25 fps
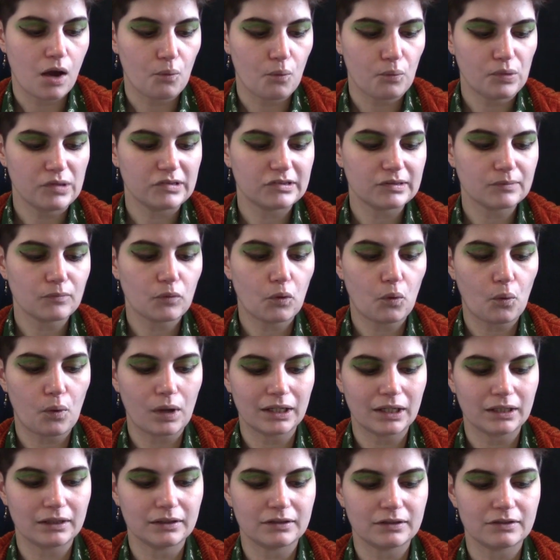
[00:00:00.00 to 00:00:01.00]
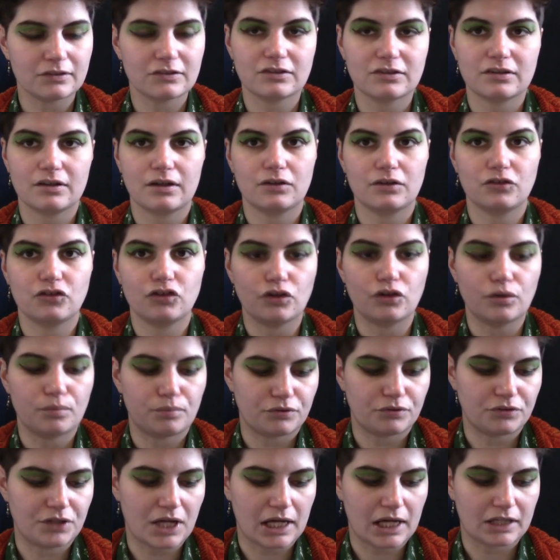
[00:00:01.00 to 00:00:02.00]
with some quillins to
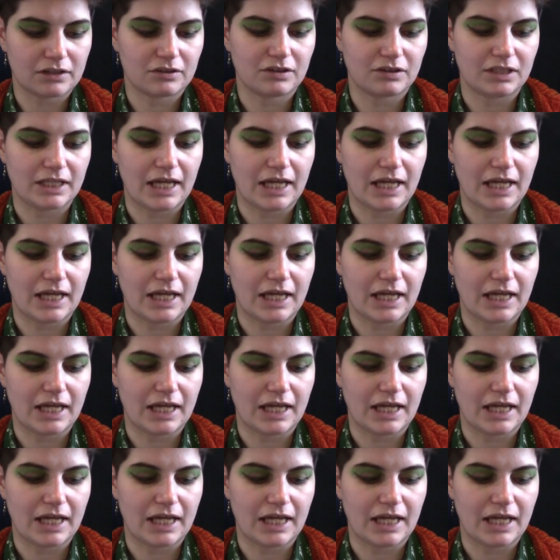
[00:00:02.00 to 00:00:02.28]
protect